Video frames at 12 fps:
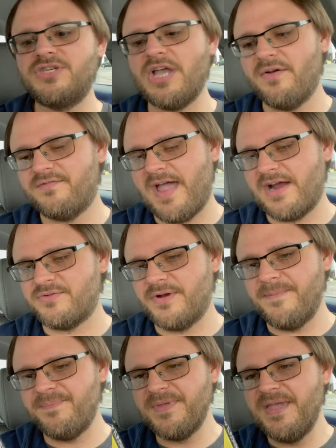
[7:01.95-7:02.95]
Shout
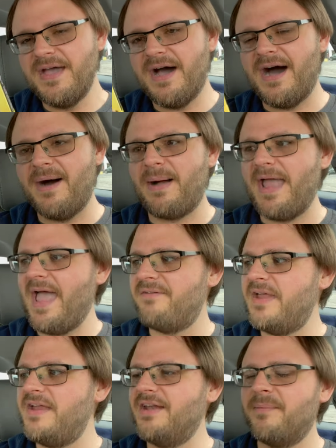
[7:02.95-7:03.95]
Factory. Um, I have
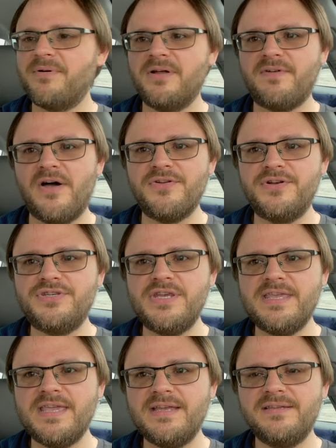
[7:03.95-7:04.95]
a number of other
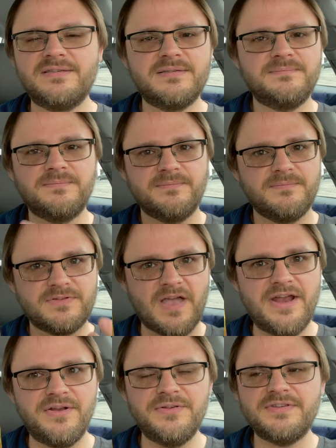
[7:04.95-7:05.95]
G-Kids
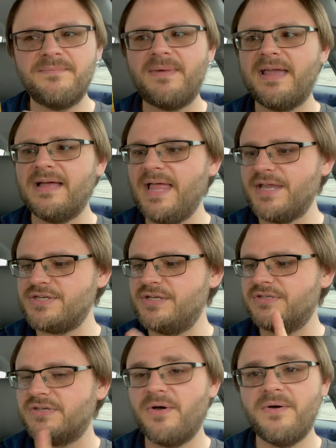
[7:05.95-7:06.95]
titles in my
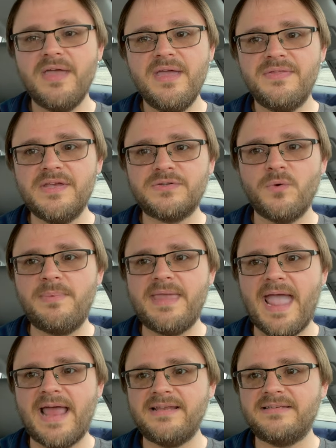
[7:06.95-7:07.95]
collection. So this will be
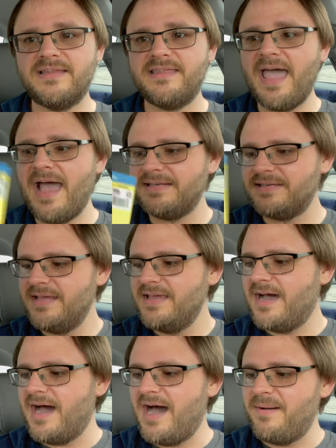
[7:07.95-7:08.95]
added to that.
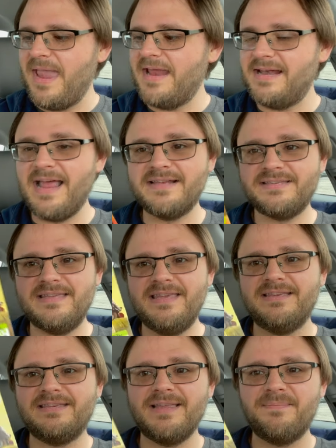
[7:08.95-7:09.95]
Uh, and it has
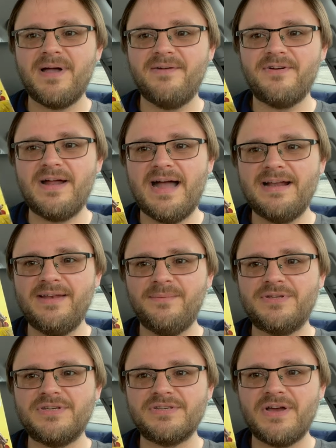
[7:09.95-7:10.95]
the slipcover on it,
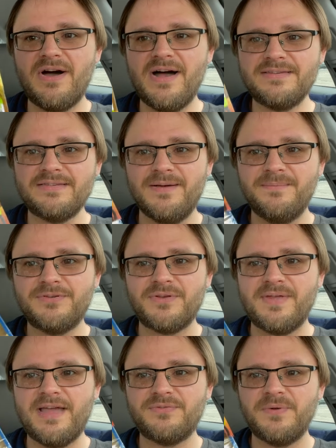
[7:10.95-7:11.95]
which is awesome. So
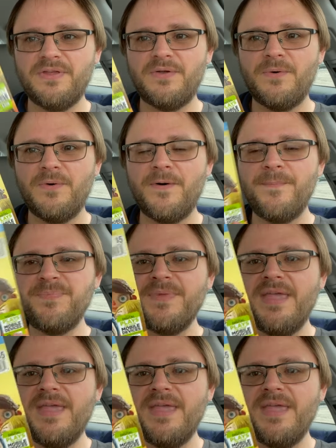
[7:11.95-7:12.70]
that's really cool.